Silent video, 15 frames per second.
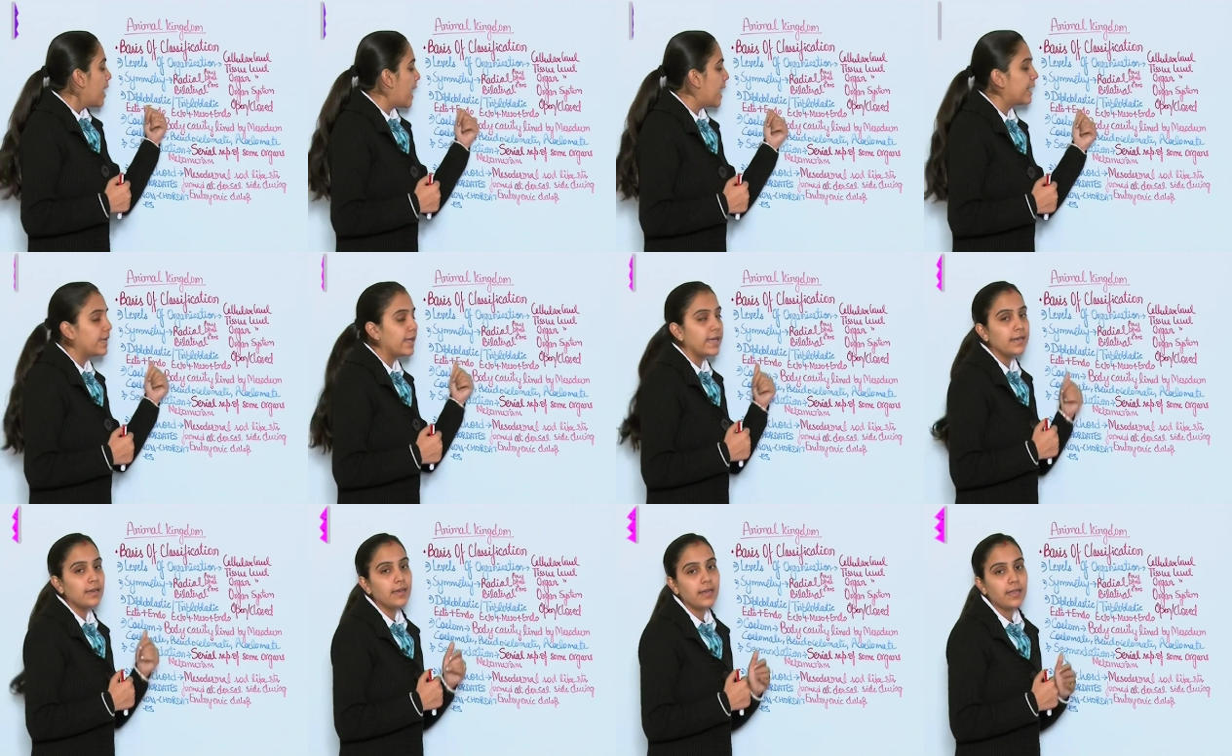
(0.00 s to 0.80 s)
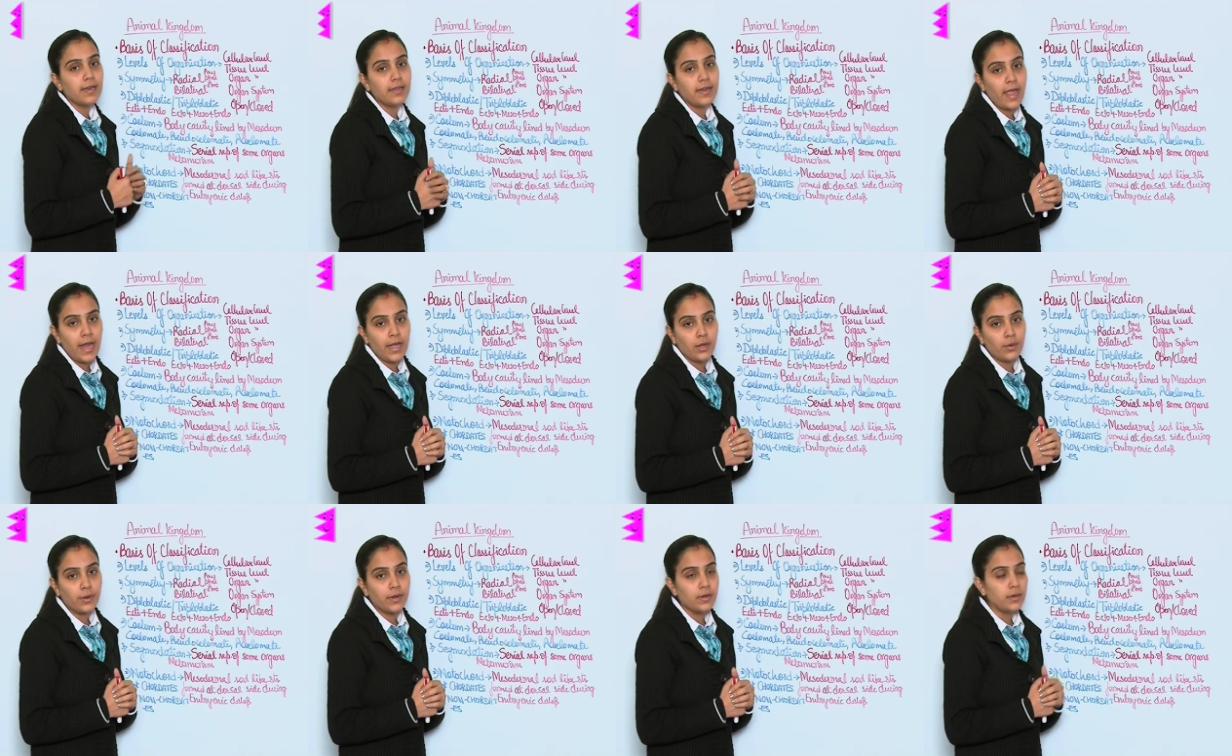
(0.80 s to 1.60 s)
and inner layer
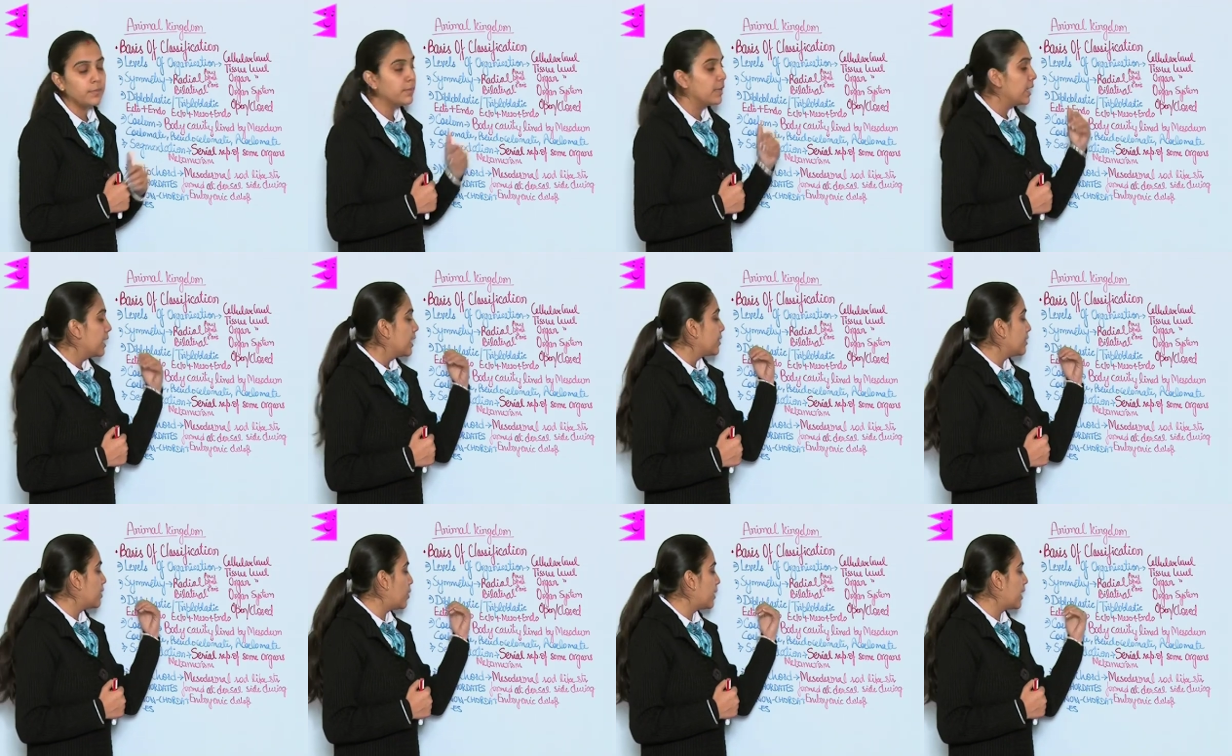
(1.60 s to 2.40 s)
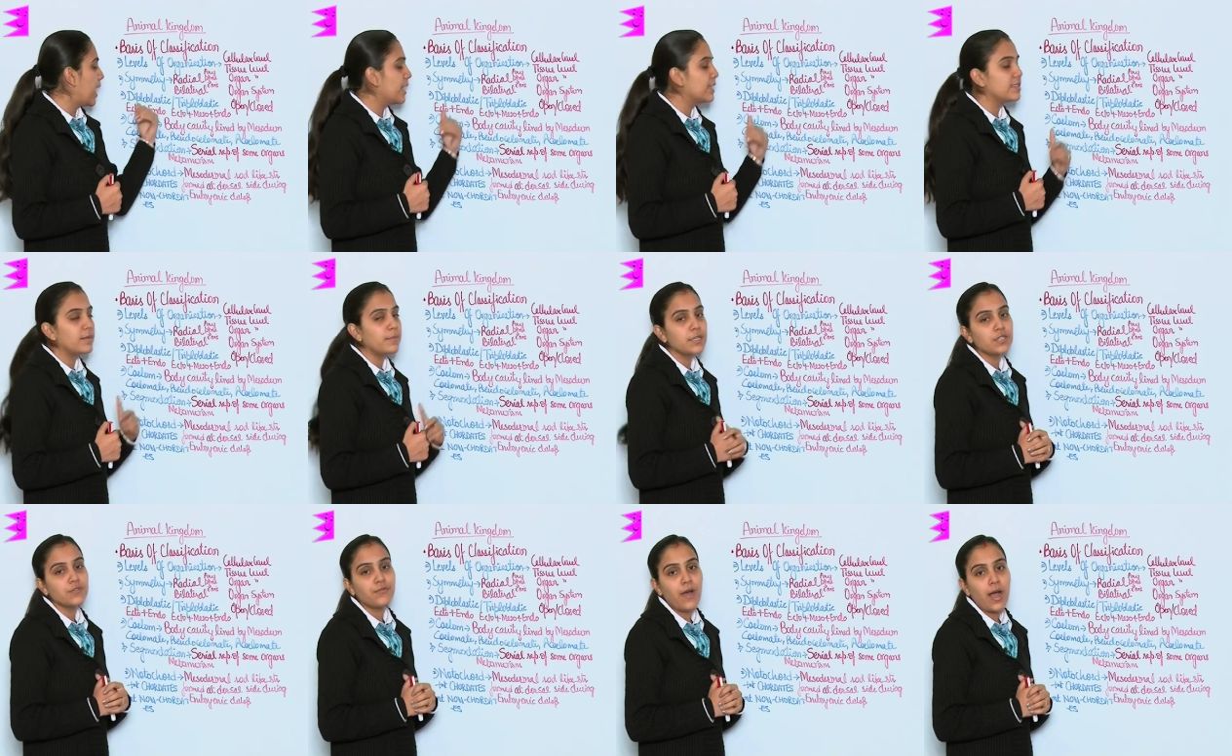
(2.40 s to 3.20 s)
endoderm, the organism
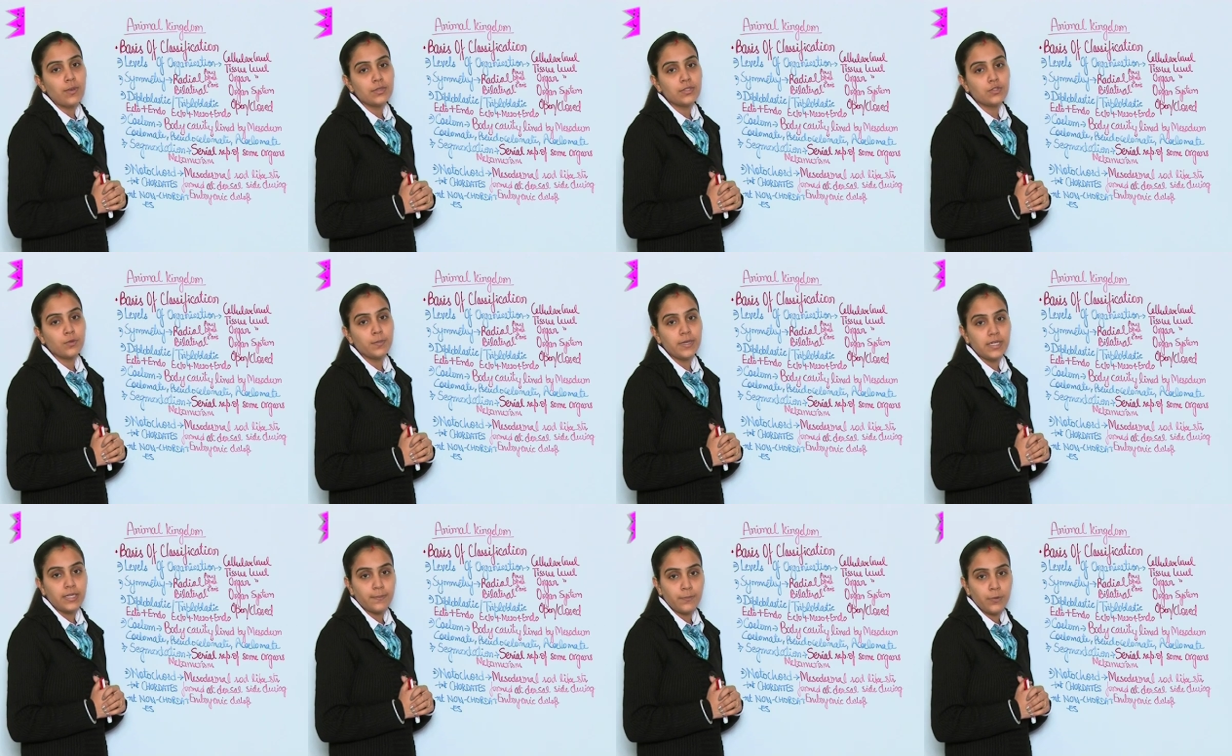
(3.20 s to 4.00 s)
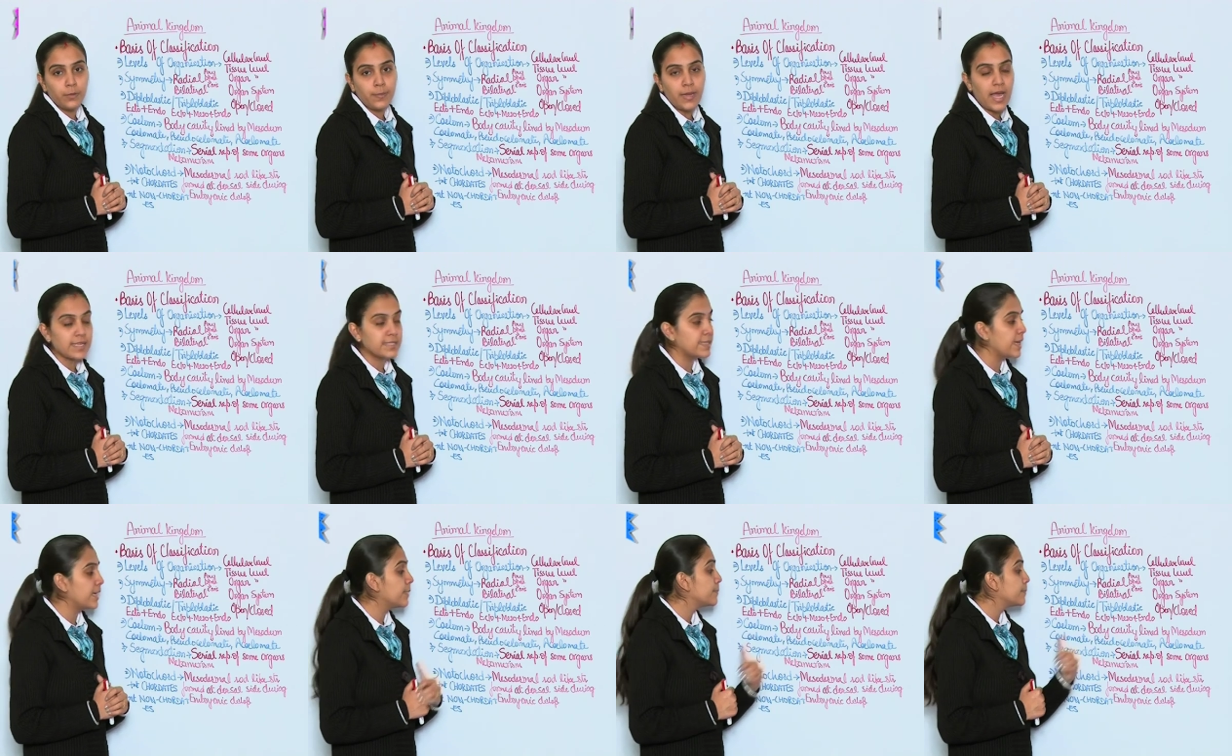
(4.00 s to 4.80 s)
is found to be
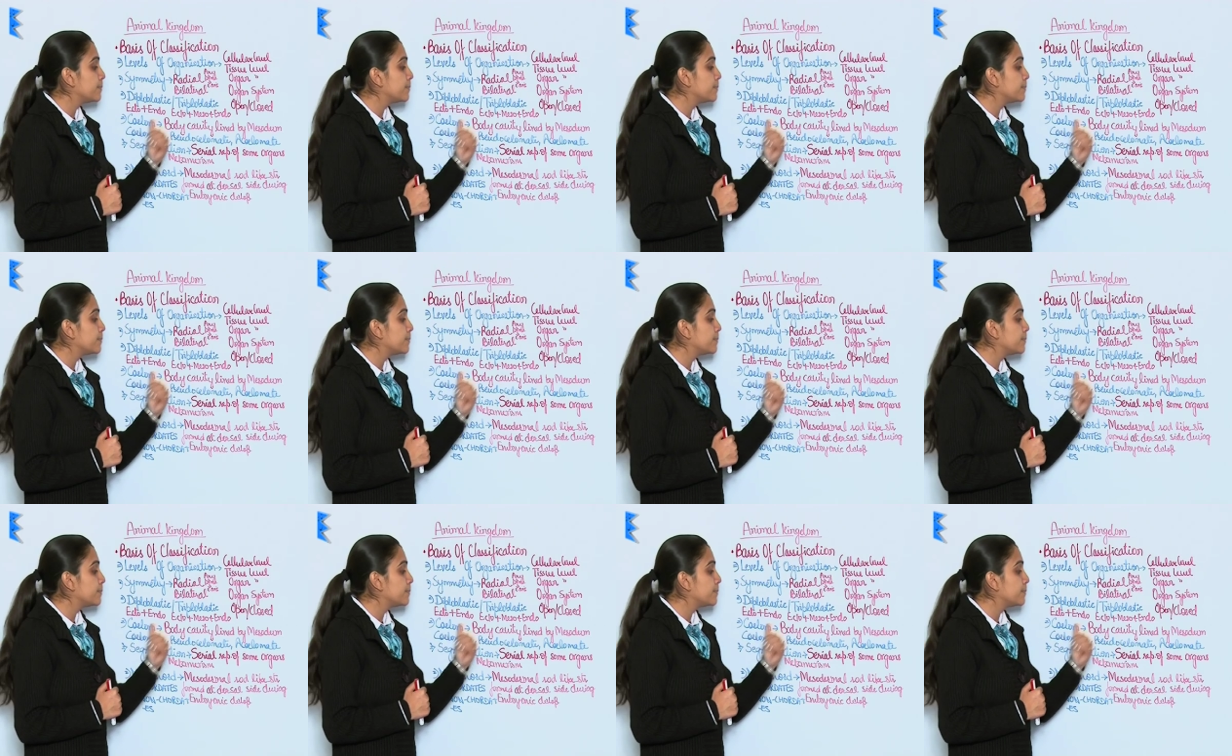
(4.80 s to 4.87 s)
diploblastic.